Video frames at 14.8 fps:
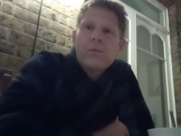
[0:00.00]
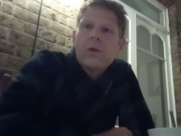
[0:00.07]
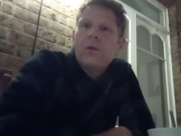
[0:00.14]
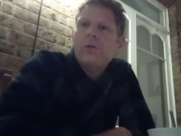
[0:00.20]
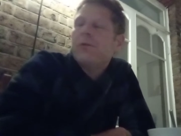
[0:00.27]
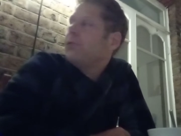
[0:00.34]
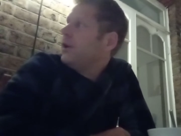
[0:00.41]

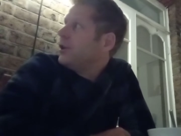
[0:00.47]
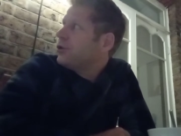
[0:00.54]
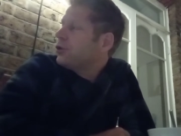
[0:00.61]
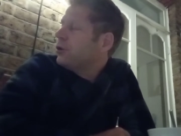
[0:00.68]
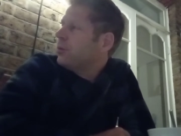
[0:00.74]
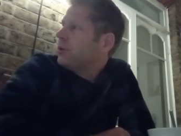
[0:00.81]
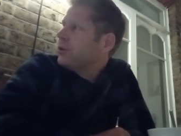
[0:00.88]
Not really
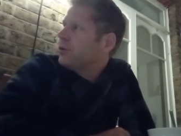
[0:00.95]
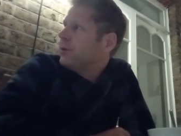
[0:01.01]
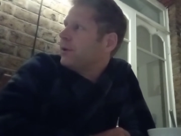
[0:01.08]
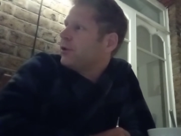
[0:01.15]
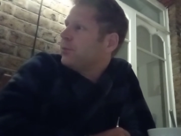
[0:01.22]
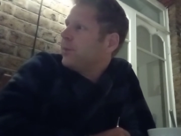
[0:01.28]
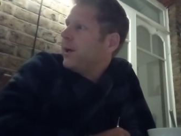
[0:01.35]
sure what to
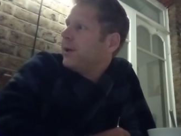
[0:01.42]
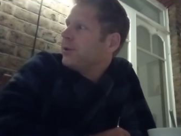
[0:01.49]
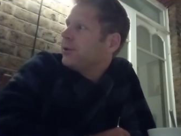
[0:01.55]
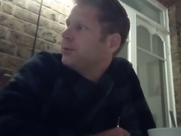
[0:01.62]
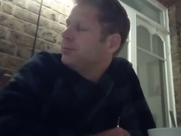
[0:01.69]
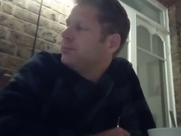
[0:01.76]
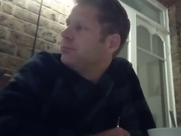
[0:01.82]
expect.
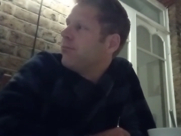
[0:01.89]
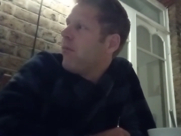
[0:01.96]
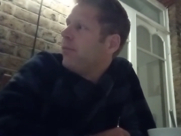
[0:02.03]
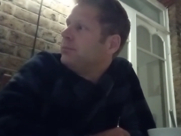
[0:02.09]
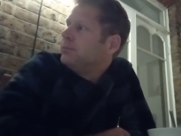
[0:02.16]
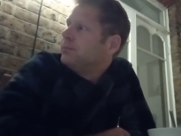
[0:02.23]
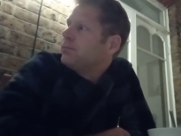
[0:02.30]

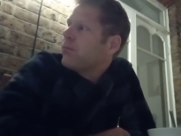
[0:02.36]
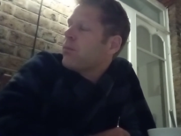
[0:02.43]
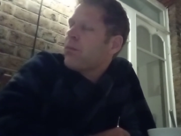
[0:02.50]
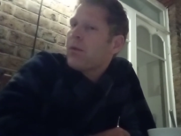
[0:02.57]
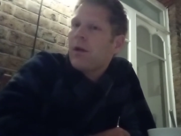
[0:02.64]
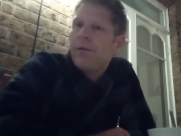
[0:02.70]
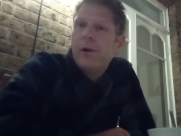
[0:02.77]

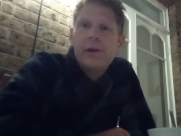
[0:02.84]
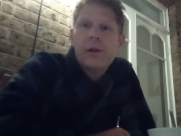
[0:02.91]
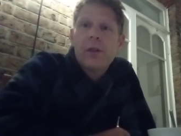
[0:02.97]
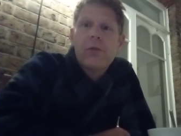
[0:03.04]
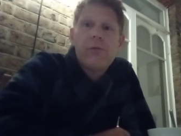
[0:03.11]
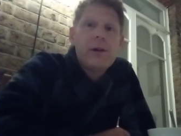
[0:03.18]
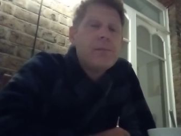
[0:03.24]
I've only
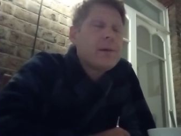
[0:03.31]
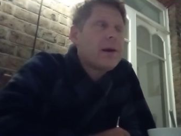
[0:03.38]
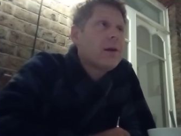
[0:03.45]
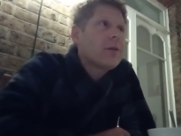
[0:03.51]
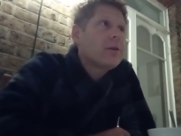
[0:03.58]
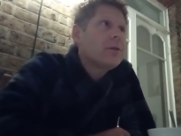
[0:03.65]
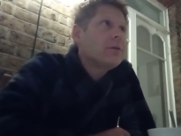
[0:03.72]
done three
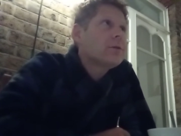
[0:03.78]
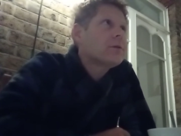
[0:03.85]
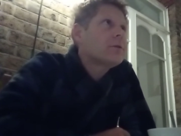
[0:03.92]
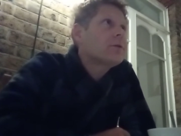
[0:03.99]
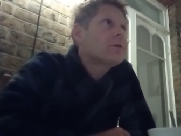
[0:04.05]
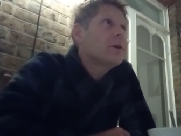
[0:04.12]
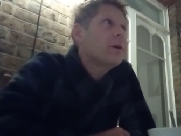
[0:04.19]
marathons,
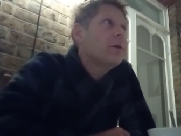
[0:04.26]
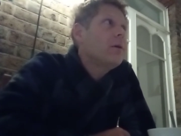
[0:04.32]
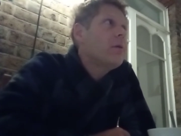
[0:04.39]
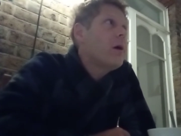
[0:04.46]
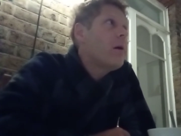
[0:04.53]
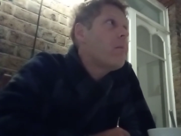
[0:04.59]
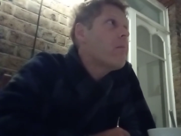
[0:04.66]
so
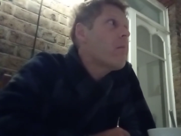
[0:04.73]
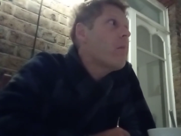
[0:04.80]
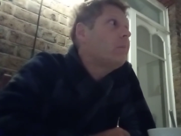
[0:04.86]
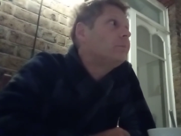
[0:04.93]
um,